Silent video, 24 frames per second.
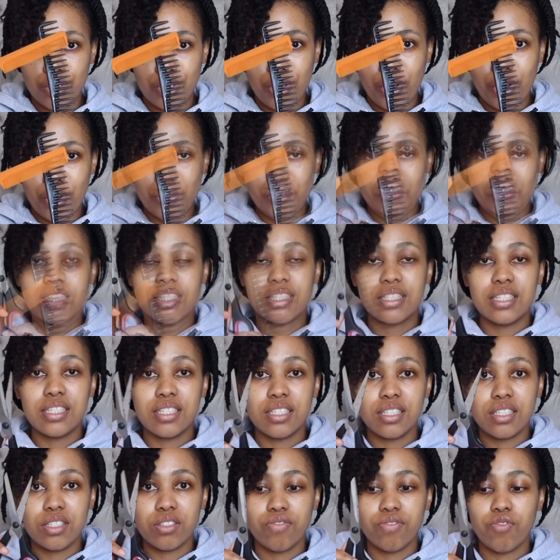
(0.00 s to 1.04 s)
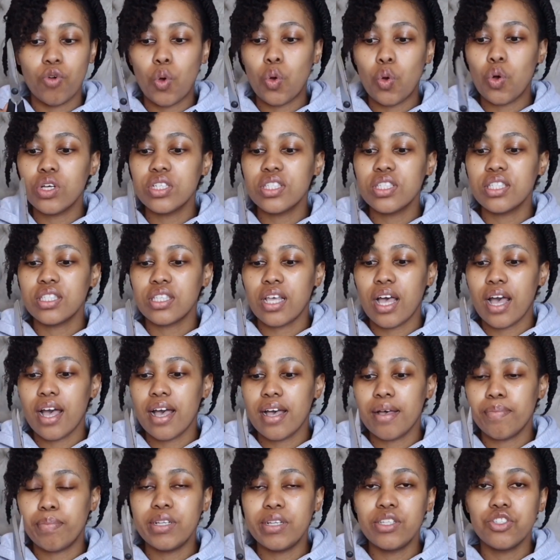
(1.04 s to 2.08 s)
So these are the tools that you're going to
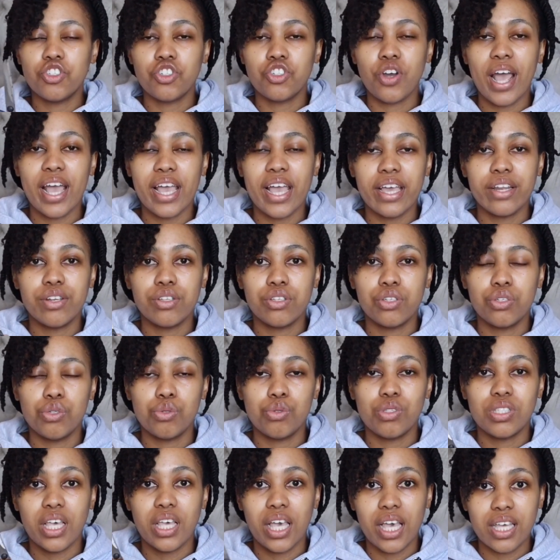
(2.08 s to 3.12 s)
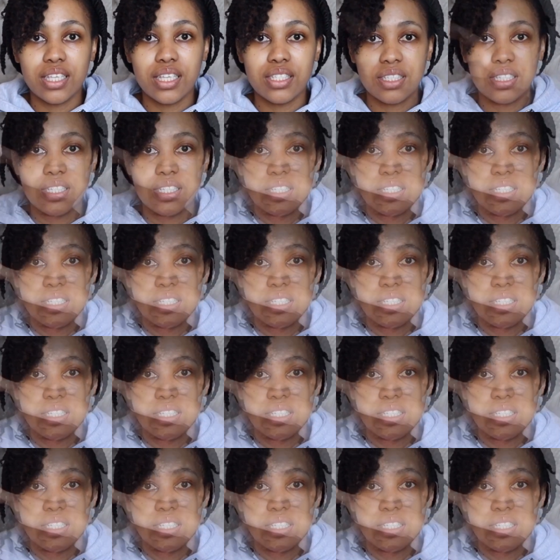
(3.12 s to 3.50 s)
need: a wide tooth comb,